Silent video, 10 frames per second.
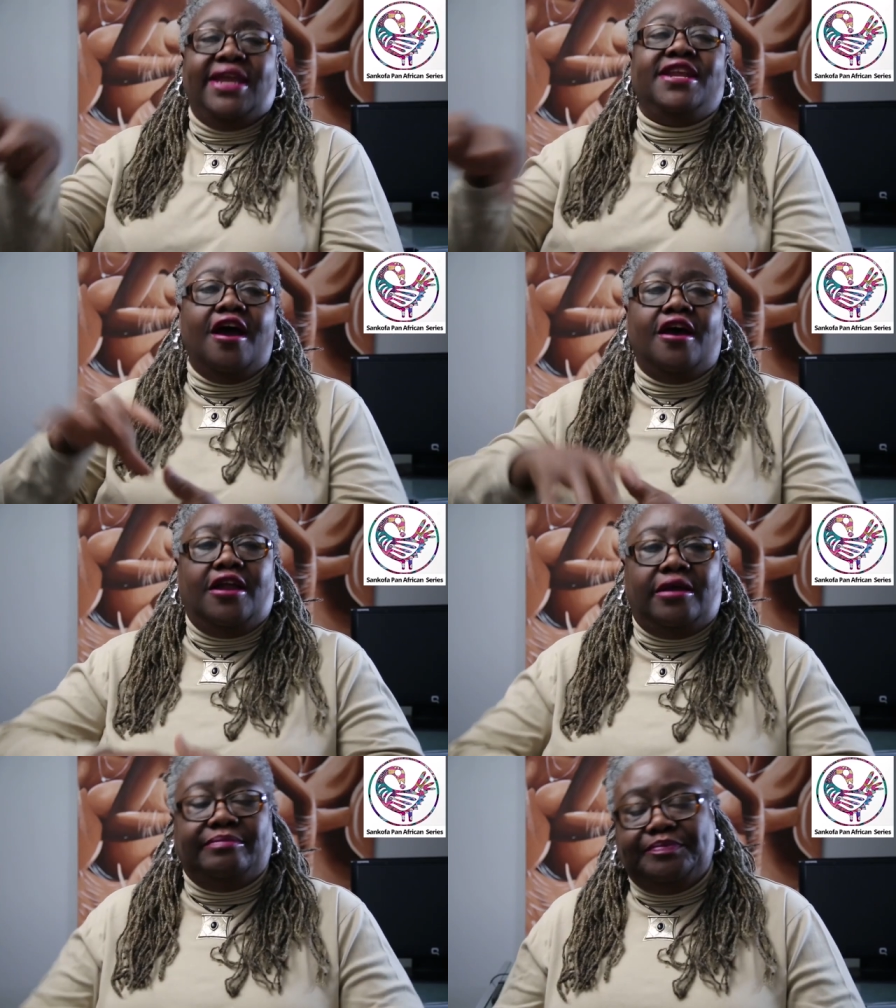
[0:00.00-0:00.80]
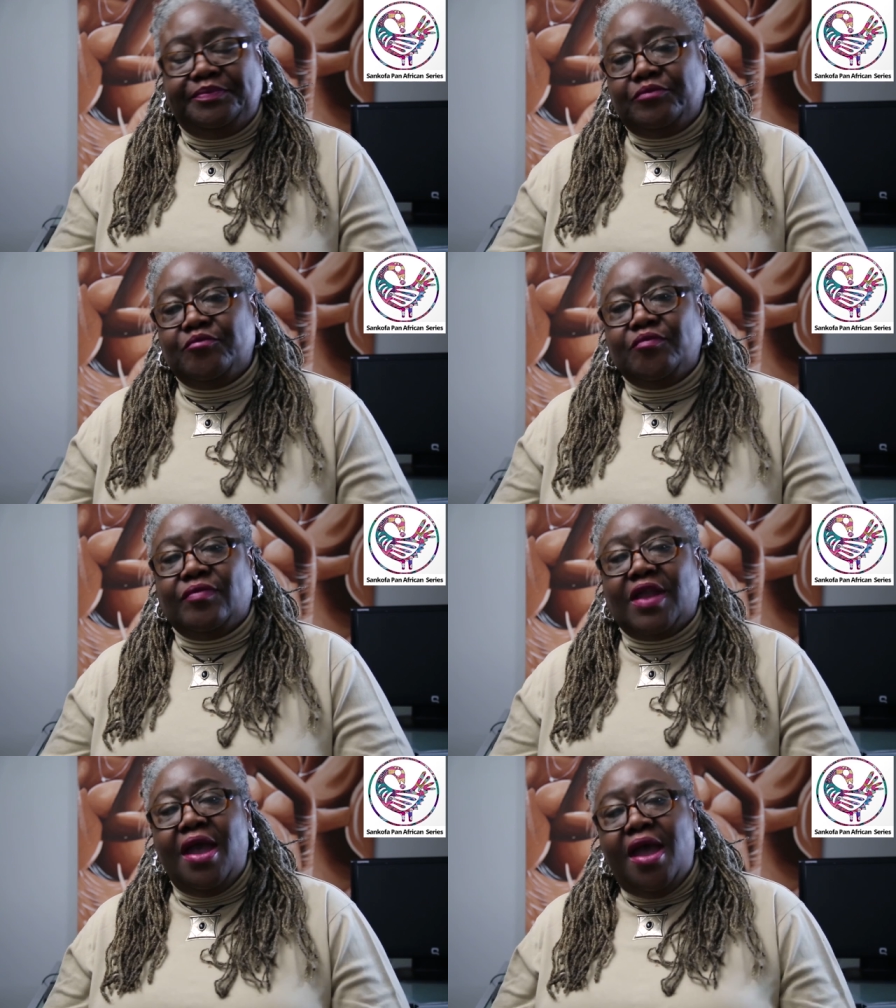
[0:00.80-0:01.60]
in ghana
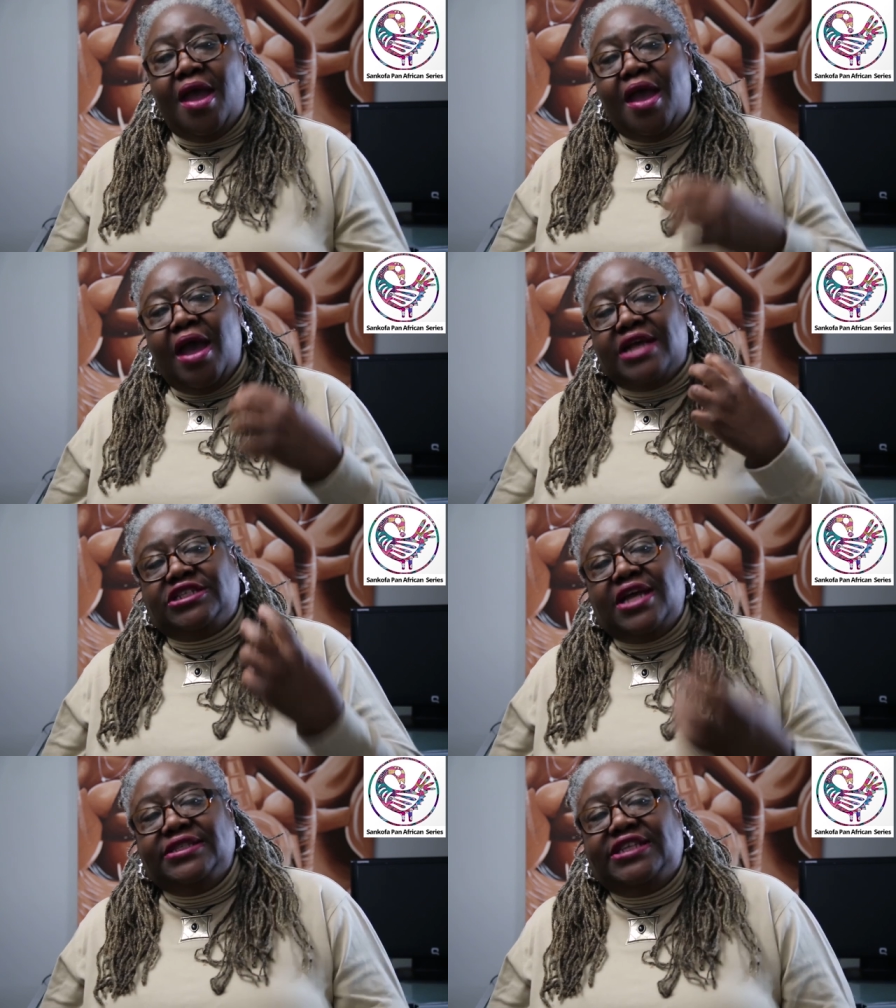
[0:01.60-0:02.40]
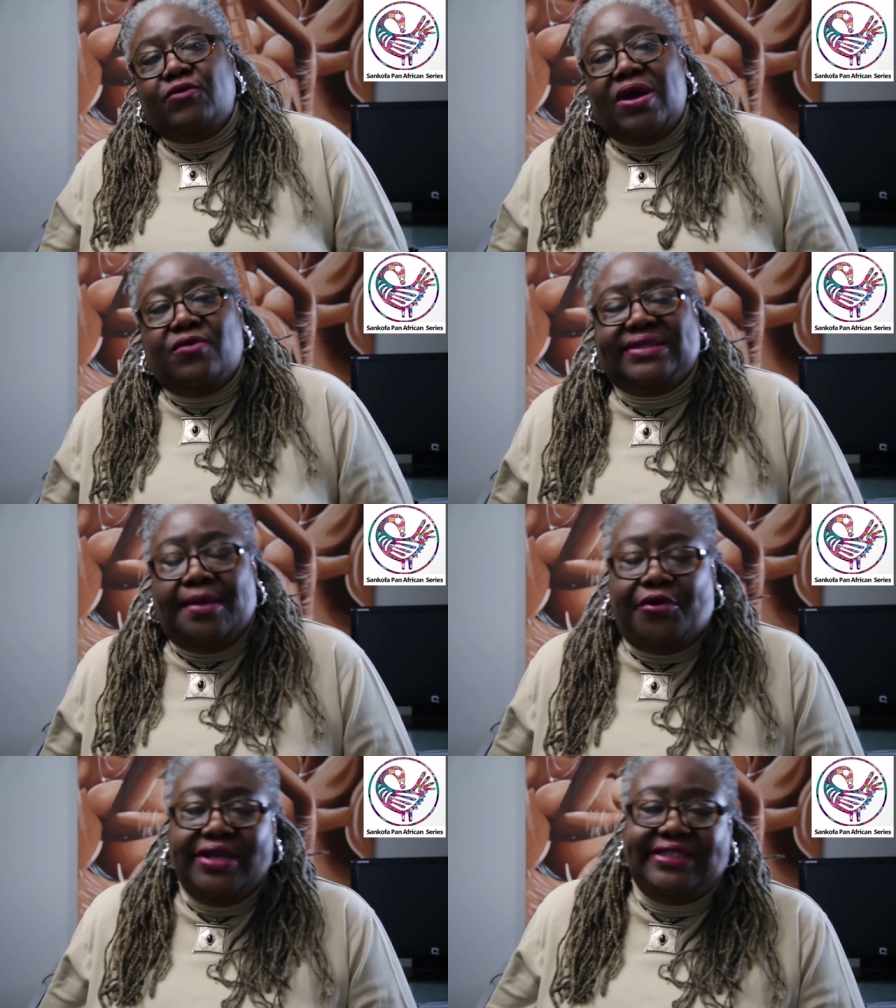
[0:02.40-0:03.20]
Ashantewa was
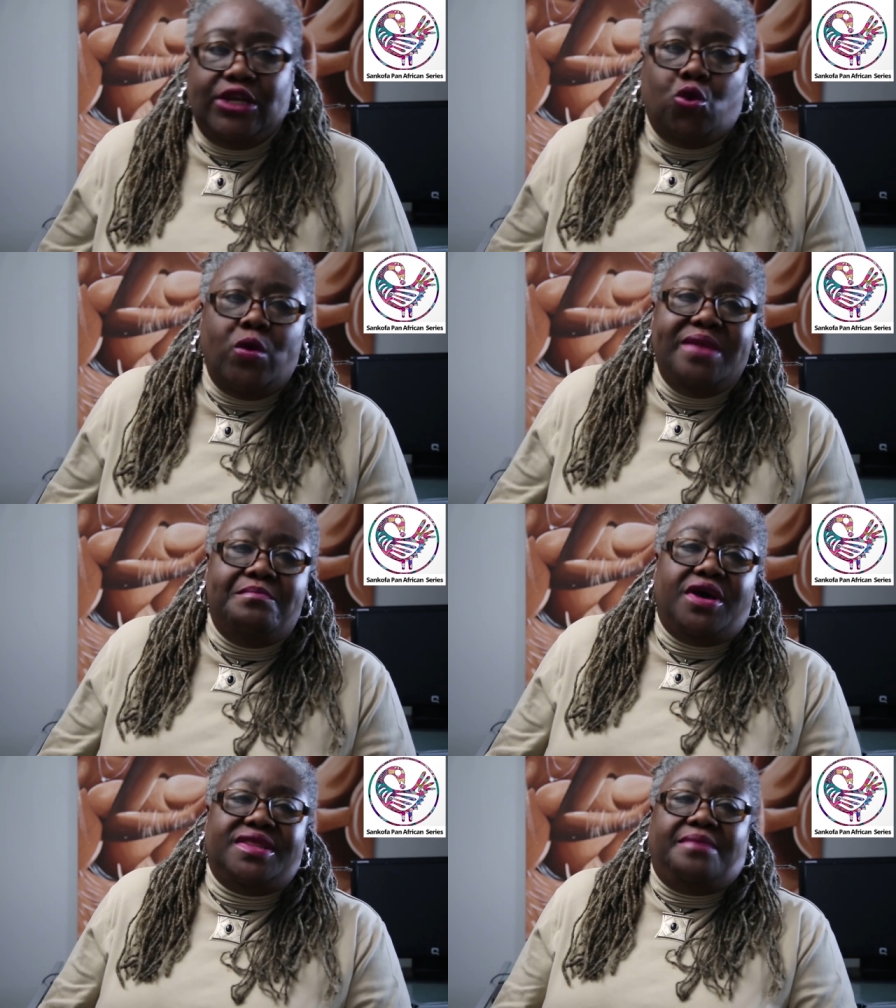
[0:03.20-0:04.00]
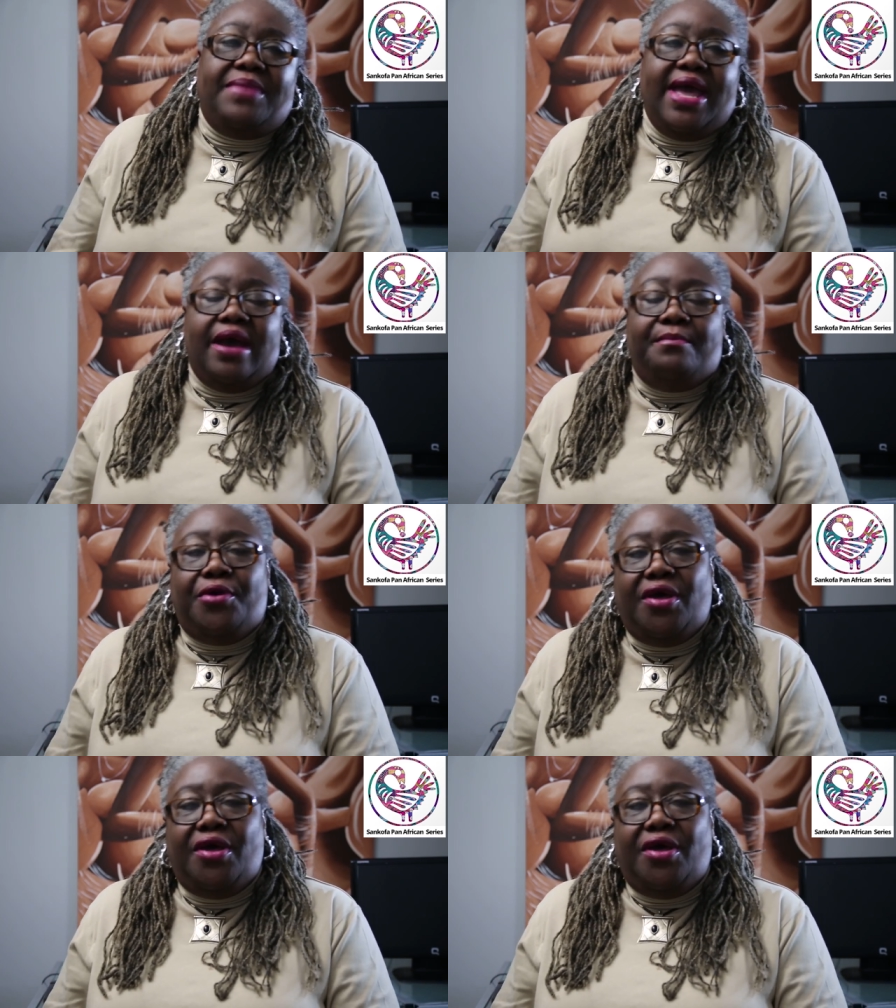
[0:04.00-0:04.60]
appointed queen mother by her